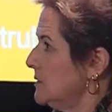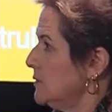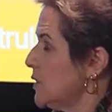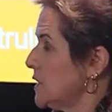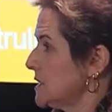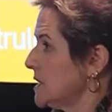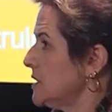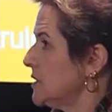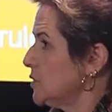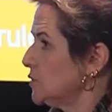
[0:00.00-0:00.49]

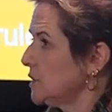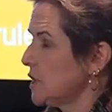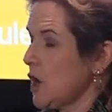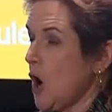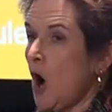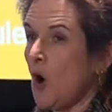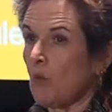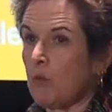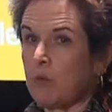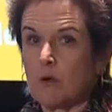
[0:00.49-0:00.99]
One can only
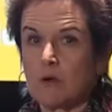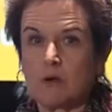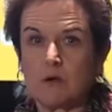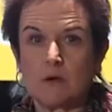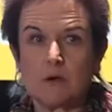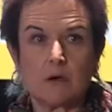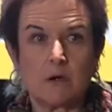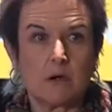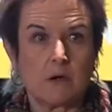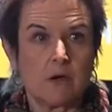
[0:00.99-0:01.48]
hope.
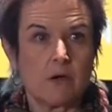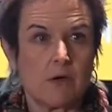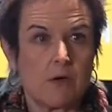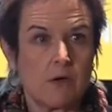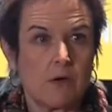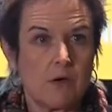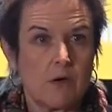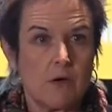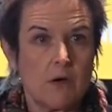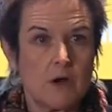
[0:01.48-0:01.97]

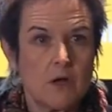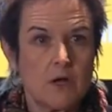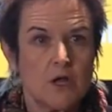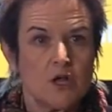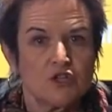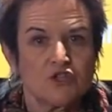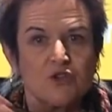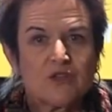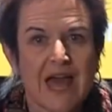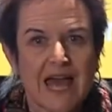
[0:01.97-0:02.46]

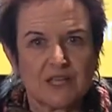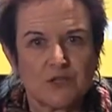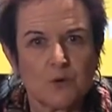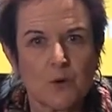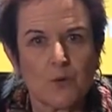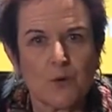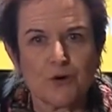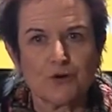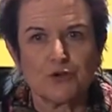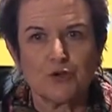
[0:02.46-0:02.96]
So that's
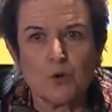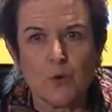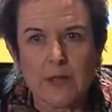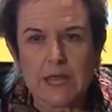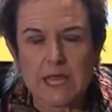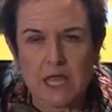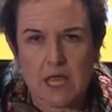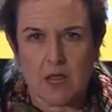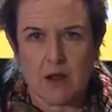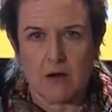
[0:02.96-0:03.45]
what we're
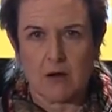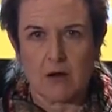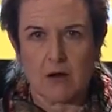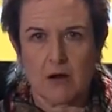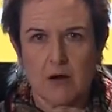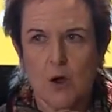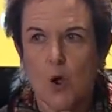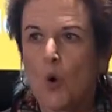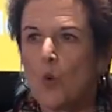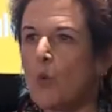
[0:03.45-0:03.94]
doing here.
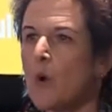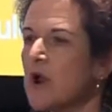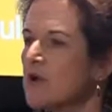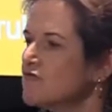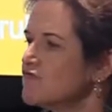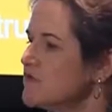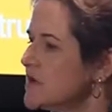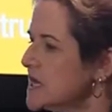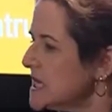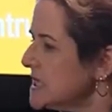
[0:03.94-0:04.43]
We're
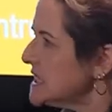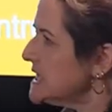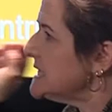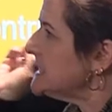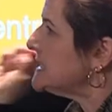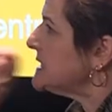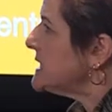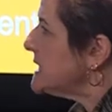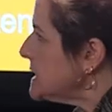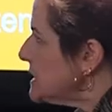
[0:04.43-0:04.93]

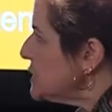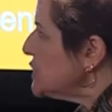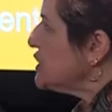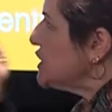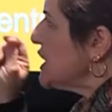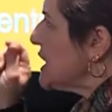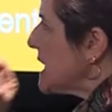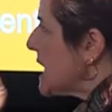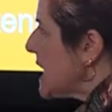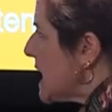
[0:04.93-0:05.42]
really
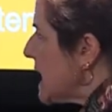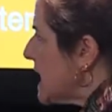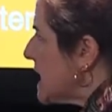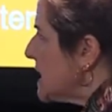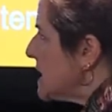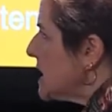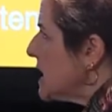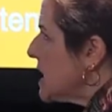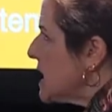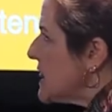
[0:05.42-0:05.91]
teaching
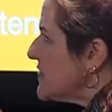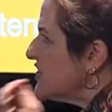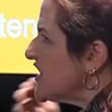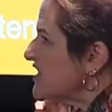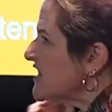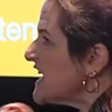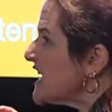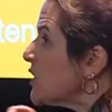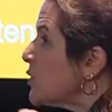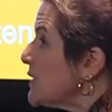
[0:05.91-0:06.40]
it the
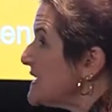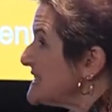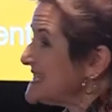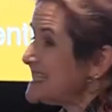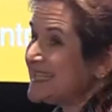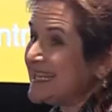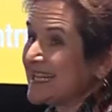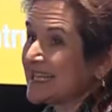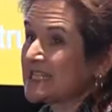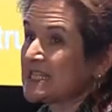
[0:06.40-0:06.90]

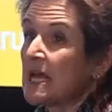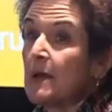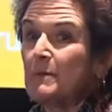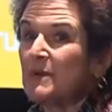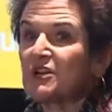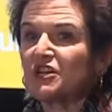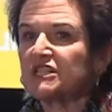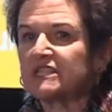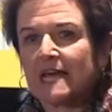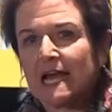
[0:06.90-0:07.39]
linguistics,
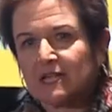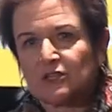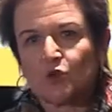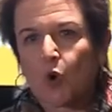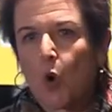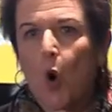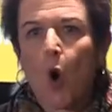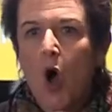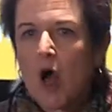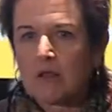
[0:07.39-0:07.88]
because that's
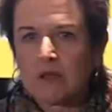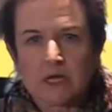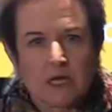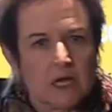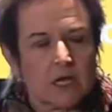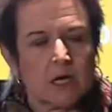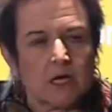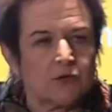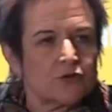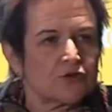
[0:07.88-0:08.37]
all it
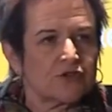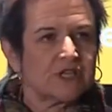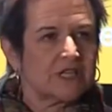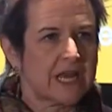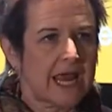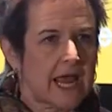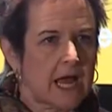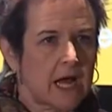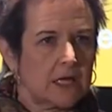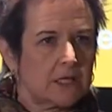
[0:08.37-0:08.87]
can
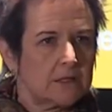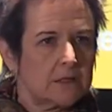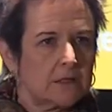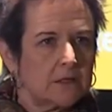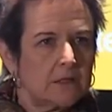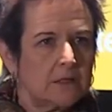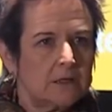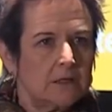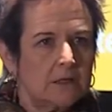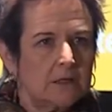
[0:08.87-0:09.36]
understand.
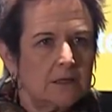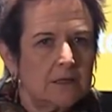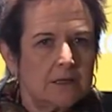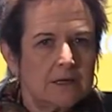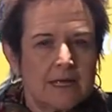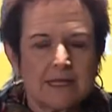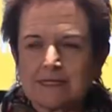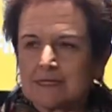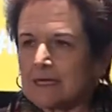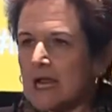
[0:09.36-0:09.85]

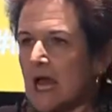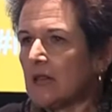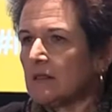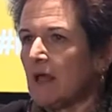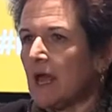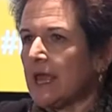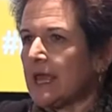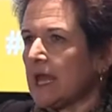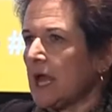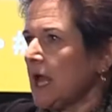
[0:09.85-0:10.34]
It's not
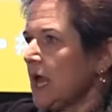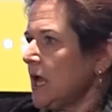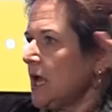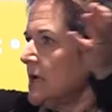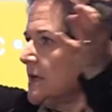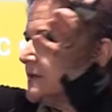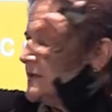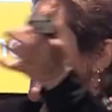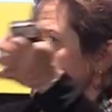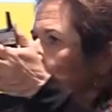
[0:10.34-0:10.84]
like
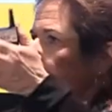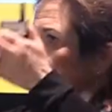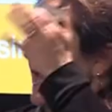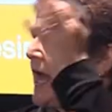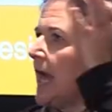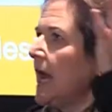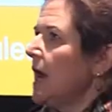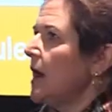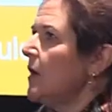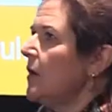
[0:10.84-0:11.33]

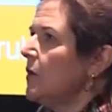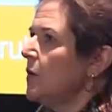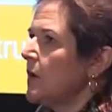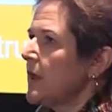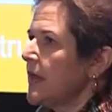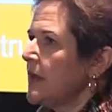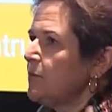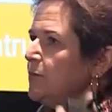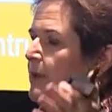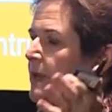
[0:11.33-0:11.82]
somehow
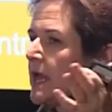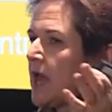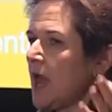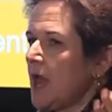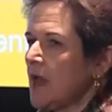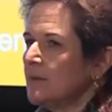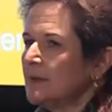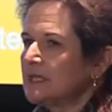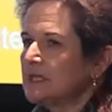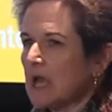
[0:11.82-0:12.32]
it
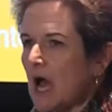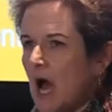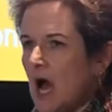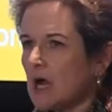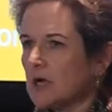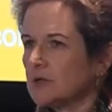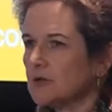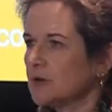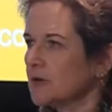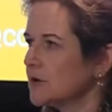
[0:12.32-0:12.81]
became a
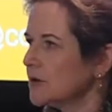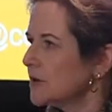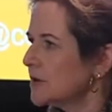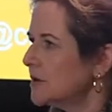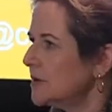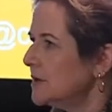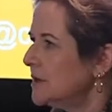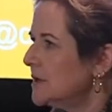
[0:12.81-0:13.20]
doctor.